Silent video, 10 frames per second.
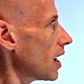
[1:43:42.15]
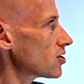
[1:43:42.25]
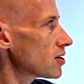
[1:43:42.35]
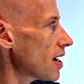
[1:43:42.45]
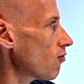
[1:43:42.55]

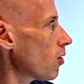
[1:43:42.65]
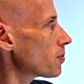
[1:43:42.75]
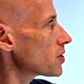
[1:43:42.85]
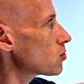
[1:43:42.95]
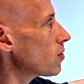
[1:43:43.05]
Azure
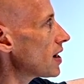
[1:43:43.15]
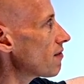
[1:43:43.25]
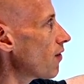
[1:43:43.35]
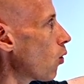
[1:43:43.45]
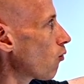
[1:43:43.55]
DevOps has
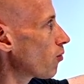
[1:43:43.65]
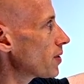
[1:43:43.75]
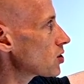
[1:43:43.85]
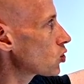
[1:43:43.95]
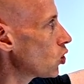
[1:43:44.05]
really evolved
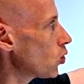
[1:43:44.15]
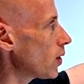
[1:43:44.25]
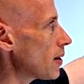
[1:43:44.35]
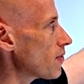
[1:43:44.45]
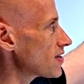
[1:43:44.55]
from this
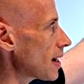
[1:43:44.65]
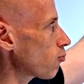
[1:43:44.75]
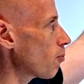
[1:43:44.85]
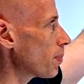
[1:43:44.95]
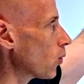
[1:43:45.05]
GUI with
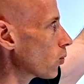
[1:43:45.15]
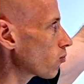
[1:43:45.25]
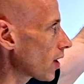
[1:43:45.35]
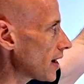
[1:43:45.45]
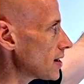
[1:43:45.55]
separate
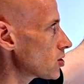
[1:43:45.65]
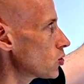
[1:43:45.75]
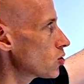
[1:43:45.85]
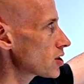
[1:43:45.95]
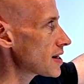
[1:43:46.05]
build release
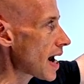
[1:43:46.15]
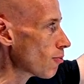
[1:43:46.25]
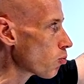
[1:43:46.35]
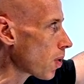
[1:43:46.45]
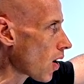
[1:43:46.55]
to just
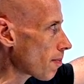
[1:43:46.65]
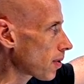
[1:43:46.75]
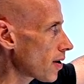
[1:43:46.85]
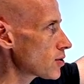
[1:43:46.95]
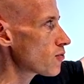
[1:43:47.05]
YAML
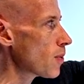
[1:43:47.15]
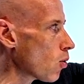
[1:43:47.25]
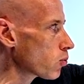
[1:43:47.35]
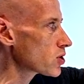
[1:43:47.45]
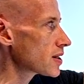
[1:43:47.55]
pipelines with
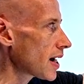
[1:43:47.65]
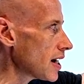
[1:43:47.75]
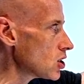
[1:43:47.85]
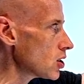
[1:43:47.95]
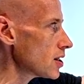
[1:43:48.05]
multiple
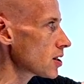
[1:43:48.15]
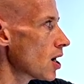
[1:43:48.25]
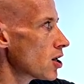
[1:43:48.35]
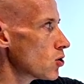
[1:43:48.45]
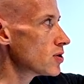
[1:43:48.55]
stages,
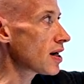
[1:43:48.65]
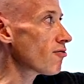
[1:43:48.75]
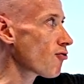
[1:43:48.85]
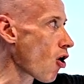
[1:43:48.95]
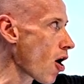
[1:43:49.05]

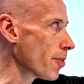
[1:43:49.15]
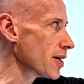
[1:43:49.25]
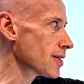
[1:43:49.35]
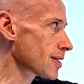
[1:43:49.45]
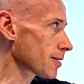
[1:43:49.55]
using
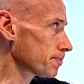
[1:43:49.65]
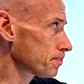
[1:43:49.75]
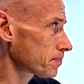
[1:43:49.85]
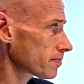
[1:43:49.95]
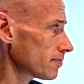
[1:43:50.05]
environments,
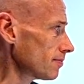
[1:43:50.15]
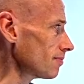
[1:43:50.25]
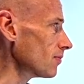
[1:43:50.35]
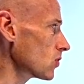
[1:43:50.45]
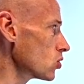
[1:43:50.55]

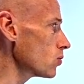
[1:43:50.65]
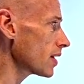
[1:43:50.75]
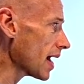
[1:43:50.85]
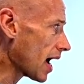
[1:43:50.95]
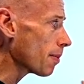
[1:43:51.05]
to
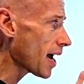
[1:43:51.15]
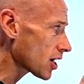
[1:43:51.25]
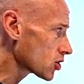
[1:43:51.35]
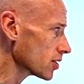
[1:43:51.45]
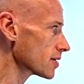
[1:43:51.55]
GitHub
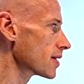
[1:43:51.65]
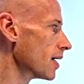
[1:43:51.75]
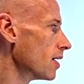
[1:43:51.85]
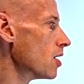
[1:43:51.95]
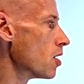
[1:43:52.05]
Actions.